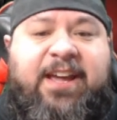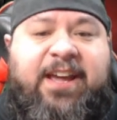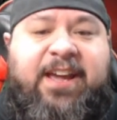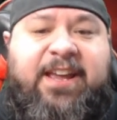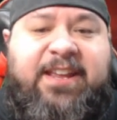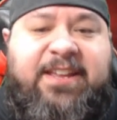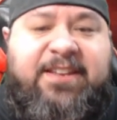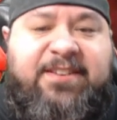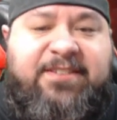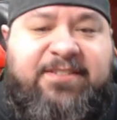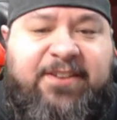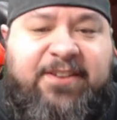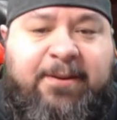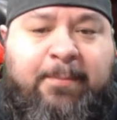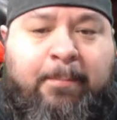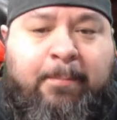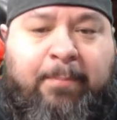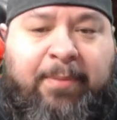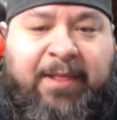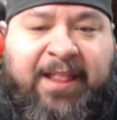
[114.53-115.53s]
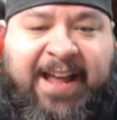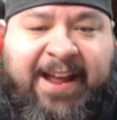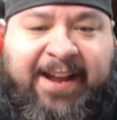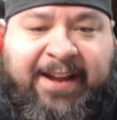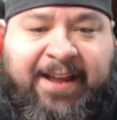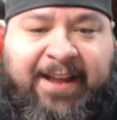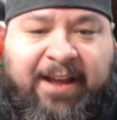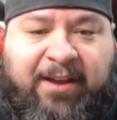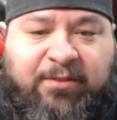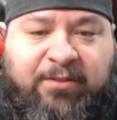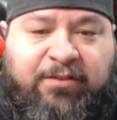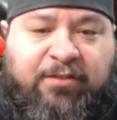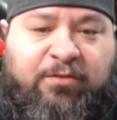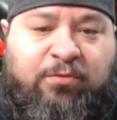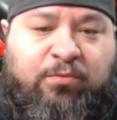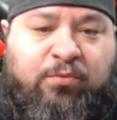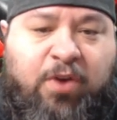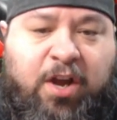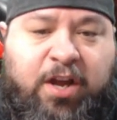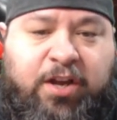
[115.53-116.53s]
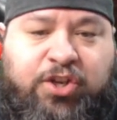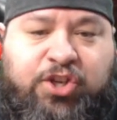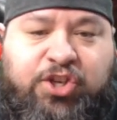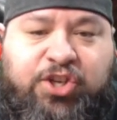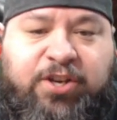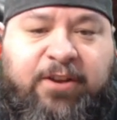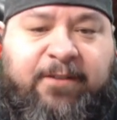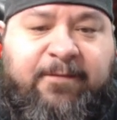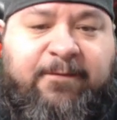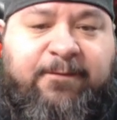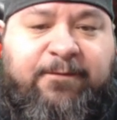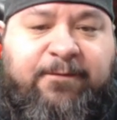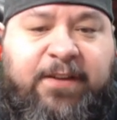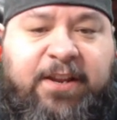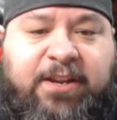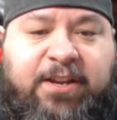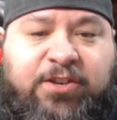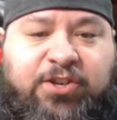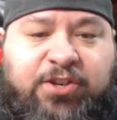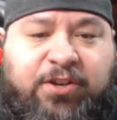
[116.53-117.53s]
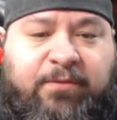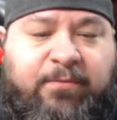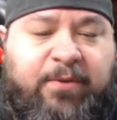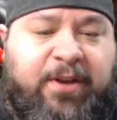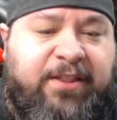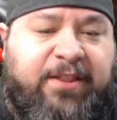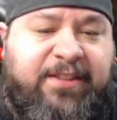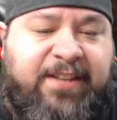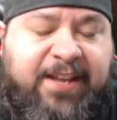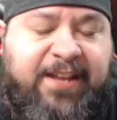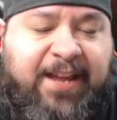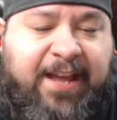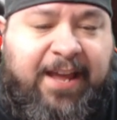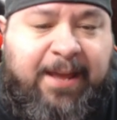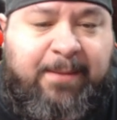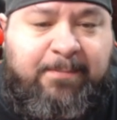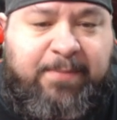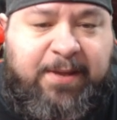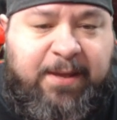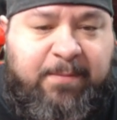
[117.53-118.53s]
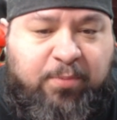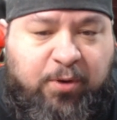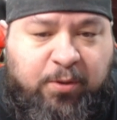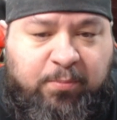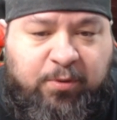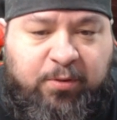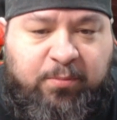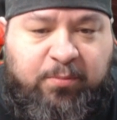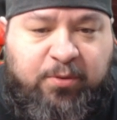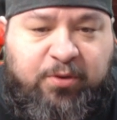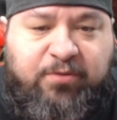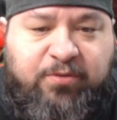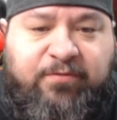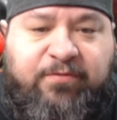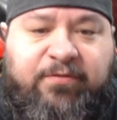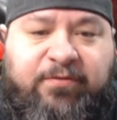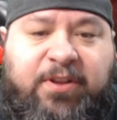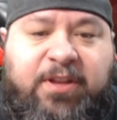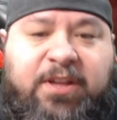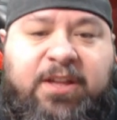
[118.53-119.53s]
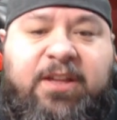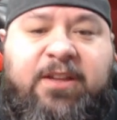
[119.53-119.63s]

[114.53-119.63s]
It is the Blackout Rush Finisher, well, 10 MP purple move.